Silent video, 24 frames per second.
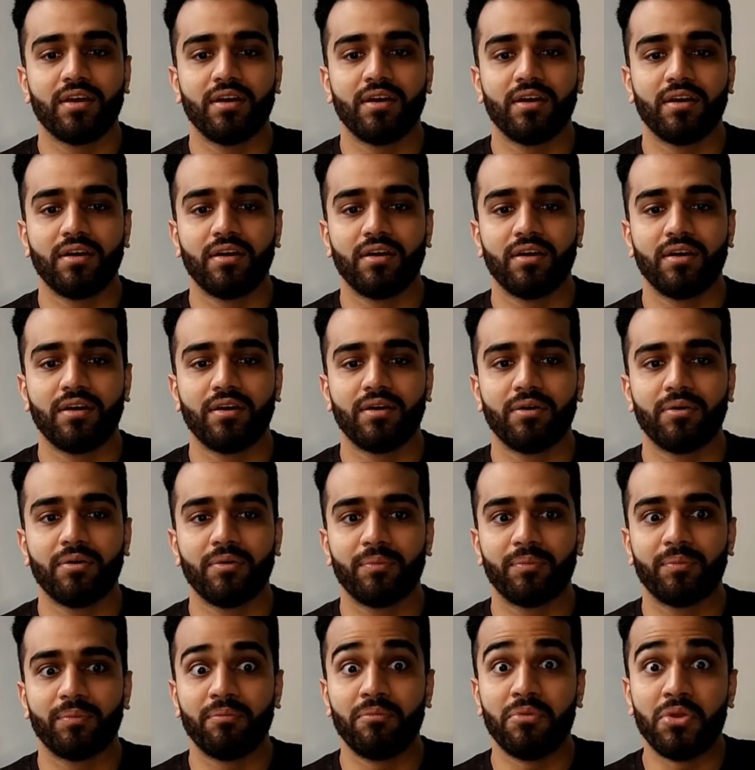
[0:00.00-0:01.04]

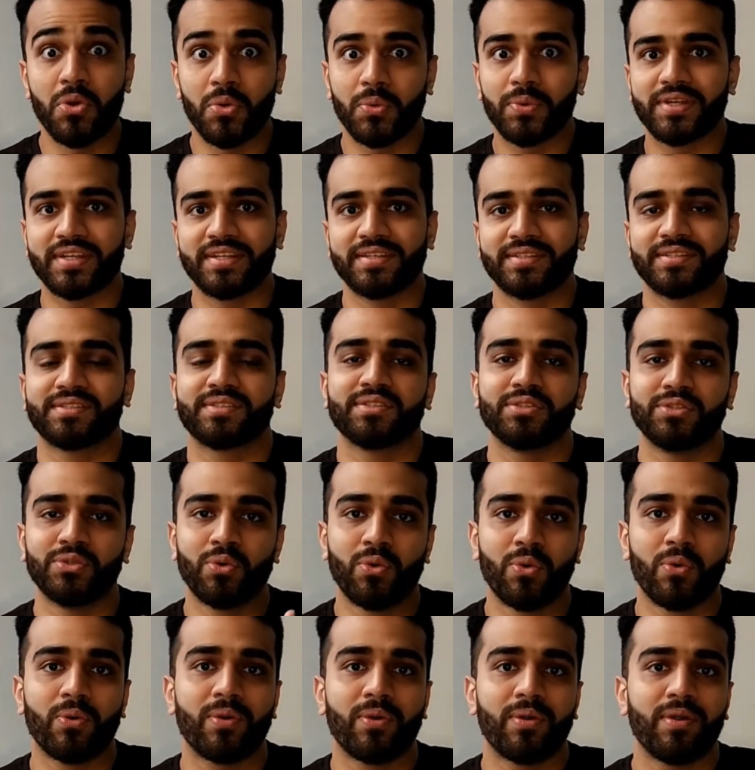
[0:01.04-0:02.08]
notice
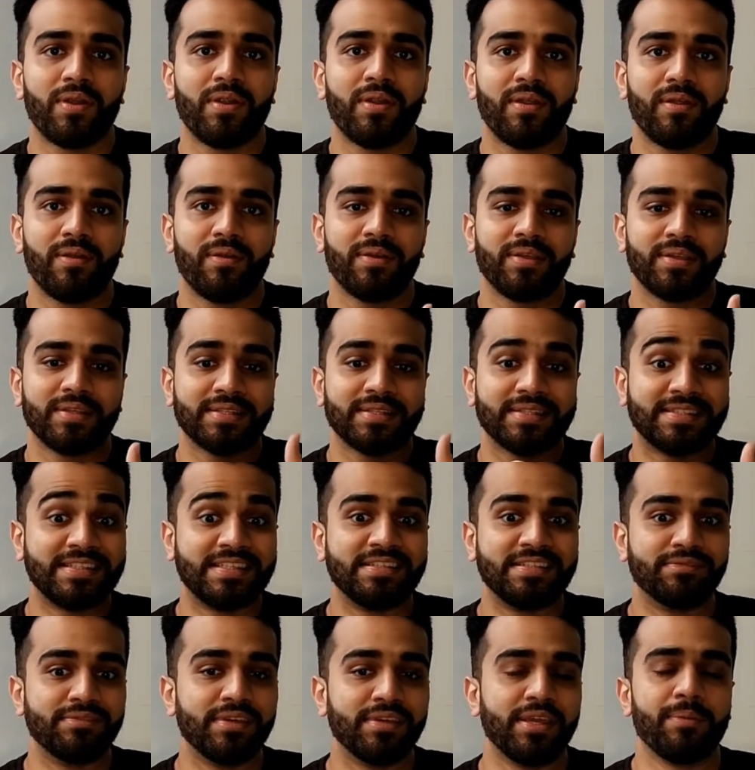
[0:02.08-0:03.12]
your
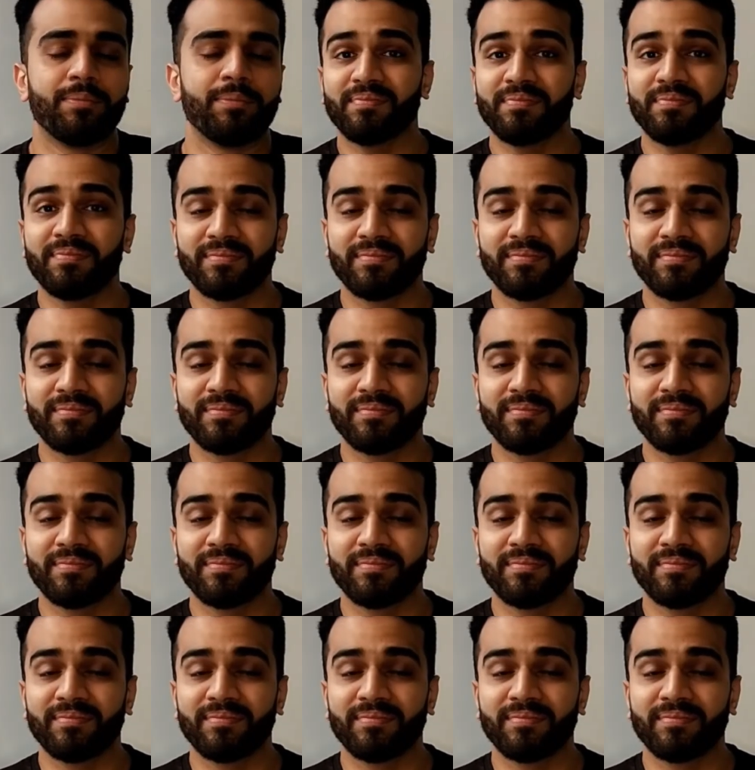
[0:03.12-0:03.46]
CV.